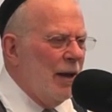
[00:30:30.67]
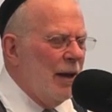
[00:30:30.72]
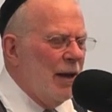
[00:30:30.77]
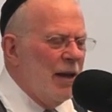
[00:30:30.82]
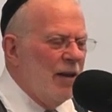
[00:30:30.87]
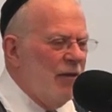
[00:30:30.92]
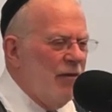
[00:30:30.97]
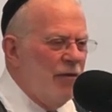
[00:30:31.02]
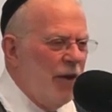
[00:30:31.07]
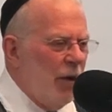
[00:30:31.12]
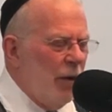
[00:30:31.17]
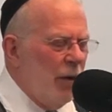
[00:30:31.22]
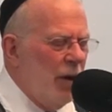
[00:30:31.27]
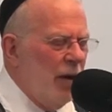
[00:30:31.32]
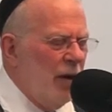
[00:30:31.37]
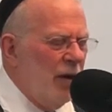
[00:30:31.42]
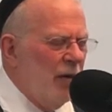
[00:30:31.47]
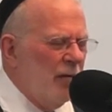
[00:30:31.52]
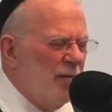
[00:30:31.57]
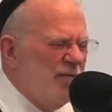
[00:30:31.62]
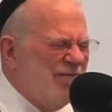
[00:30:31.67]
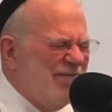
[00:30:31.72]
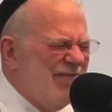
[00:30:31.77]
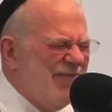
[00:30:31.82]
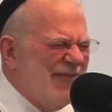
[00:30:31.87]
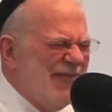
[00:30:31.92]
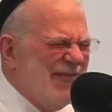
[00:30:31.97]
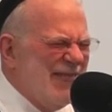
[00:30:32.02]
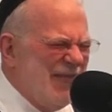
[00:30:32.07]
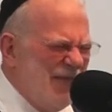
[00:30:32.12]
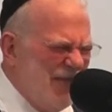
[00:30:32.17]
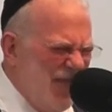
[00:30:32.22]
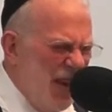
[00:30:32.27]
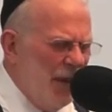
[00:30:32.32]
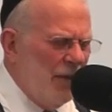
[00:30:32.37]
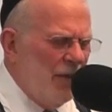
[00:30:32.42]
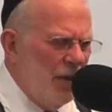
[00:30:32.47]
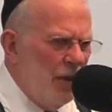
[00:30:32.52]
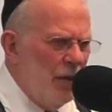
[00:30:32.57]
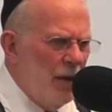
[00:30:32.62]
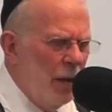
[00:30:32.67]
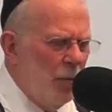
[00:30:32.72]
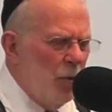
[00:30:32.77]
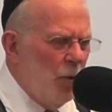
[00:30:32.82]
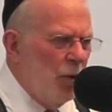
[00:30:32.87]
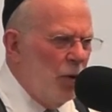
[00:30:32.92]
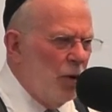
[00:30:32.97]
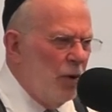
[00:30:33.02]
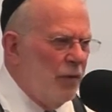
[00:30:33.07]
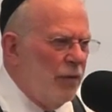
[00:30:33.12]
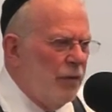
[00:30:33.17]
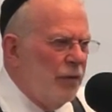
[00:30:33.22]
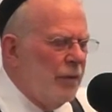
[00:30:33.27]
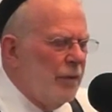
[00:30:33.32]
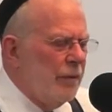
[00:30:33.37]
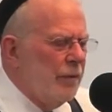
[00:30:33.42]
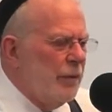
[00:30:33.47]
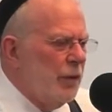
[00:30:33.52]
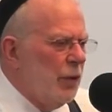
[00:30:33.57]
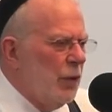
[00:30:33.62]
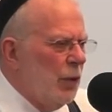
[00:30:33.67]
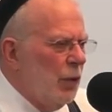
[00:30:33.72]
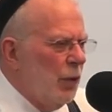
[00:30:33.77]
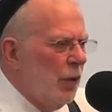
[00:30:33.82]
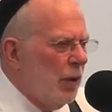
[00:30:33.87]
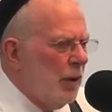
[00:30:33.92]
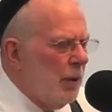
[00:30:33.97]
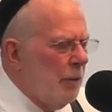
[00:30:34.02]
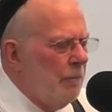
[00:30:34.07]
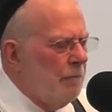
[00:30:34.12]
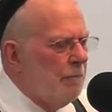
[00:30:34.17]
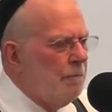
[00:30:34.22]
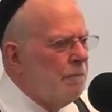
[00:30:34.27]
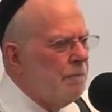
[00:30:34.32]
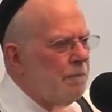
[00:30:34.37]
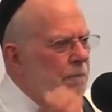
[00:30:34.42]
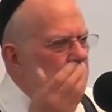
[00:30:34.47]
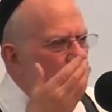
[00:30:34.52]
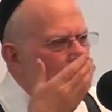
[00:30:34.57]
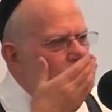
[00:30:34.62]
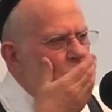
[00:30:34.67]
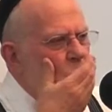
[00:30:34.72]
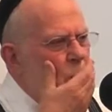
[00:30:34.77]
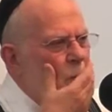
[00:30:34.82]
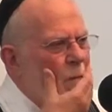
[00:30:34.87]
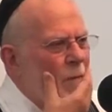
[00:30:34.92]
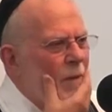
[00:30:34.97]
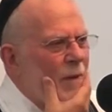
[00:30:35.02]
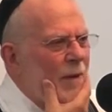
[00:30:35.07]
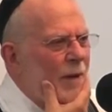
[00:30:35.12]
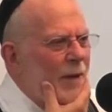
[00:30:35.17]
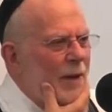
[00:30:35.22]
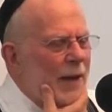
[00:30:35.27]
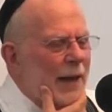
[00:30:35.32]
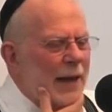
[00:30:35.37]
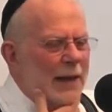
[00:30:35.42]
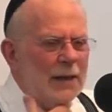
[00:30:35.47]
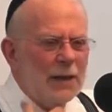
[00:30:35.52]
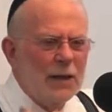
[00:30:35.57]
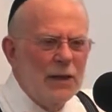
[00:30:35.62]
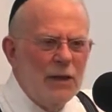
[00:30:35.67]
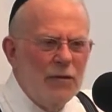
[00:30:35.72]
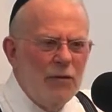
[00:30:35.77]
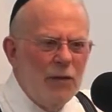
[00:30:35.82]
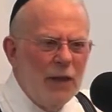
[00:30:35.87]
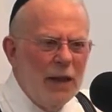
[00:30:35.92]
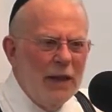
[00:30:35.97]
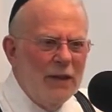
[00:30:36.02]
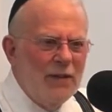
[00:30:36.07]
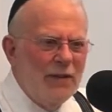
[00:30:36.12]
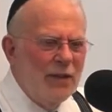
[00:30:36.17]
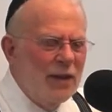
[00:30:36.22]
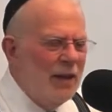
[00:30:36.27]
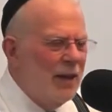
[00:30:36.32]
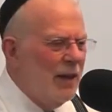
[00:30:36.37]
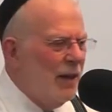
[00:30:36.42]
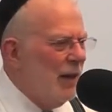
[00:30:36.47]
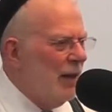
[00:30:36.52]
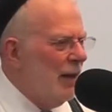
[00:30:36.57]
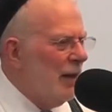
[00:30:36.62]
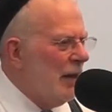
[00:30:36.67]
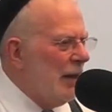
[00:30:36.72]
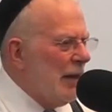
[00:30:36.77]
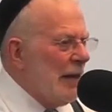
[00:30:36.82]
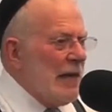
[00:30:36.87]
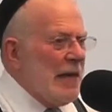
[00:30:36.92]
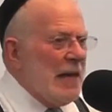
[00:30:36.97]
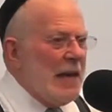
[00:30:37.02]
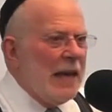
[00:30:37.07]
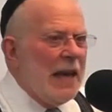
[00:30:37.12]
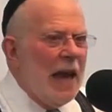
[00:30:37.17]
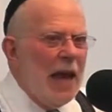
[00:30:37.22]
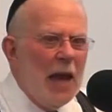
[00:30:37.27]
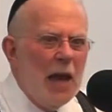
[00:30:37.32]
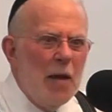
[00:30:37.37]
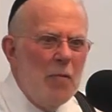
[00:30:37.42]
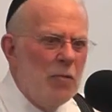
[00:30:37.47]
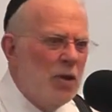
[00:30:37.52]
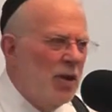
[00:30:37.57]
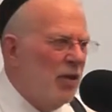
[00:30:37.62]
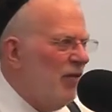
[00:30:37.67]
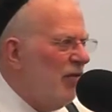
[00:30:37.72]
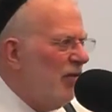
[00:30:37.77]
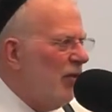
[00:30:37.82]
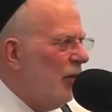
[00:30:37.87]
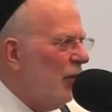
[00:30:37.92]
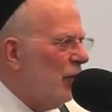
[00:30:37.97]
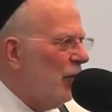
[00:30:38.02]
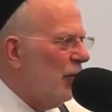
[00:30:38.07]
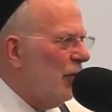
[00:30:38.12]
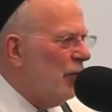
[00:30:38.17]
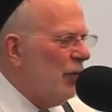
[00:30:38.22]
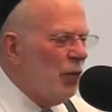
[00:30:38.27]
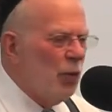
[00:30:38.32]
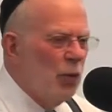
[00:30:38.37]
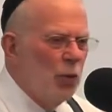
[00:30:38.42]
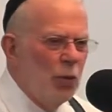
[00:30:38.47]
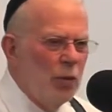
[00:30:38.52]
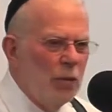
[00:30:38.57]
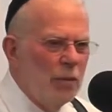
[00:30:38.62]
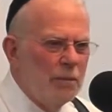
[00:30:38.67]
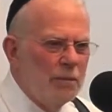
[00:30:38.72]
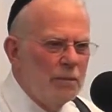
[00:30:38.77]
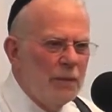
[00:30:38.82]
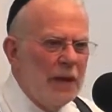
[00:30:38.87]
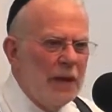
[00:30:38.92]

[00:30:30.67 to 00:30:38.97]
in a very fancy neighborhood of New York. And Linda Valenci came to the Fieldston School,